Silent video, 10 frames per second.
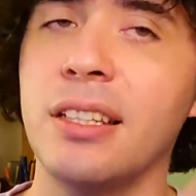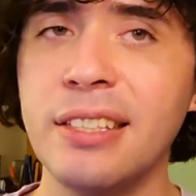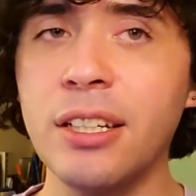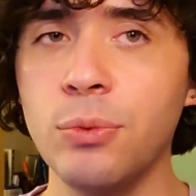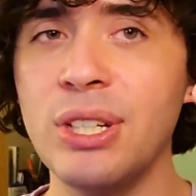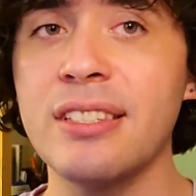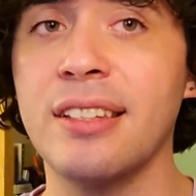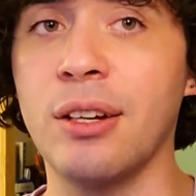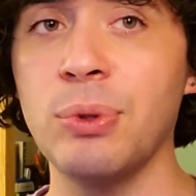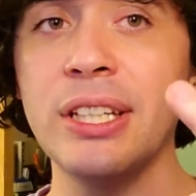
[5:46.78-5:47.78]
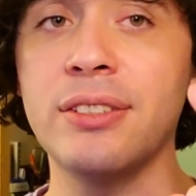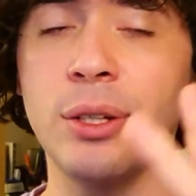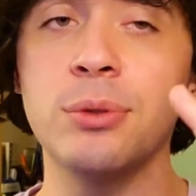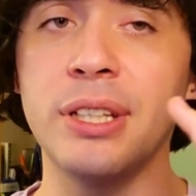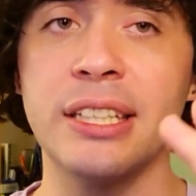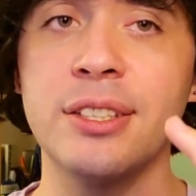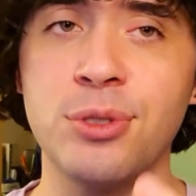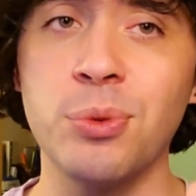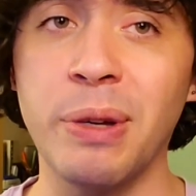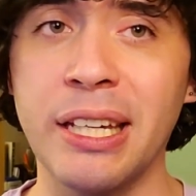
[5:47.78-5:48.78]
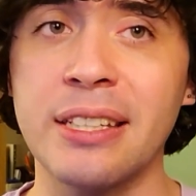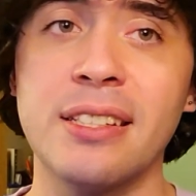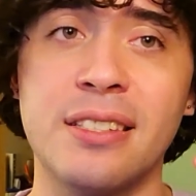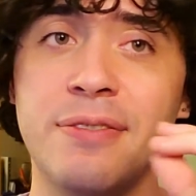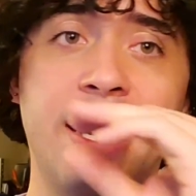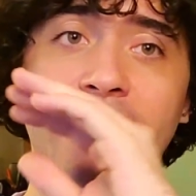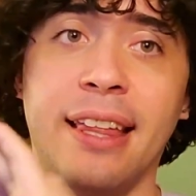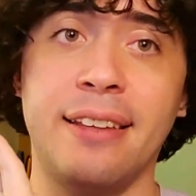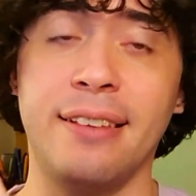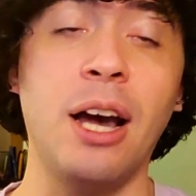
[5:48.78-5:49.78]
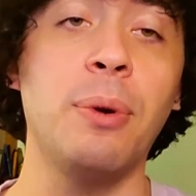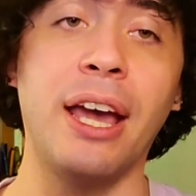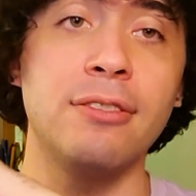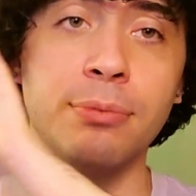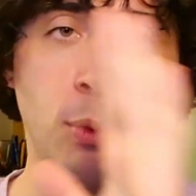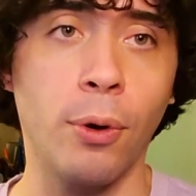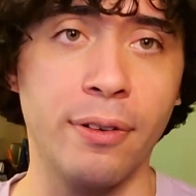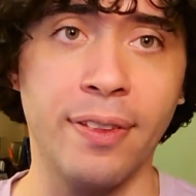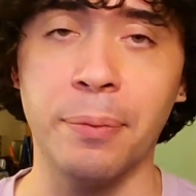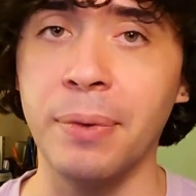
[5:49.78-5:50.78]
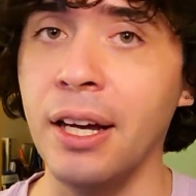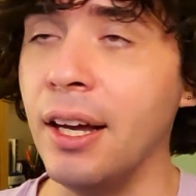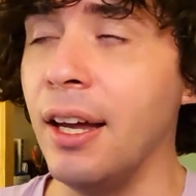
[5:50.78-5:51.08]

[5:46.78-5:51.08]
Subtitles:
The second reason that I really don't like these new pings is the fact that now we have more of them.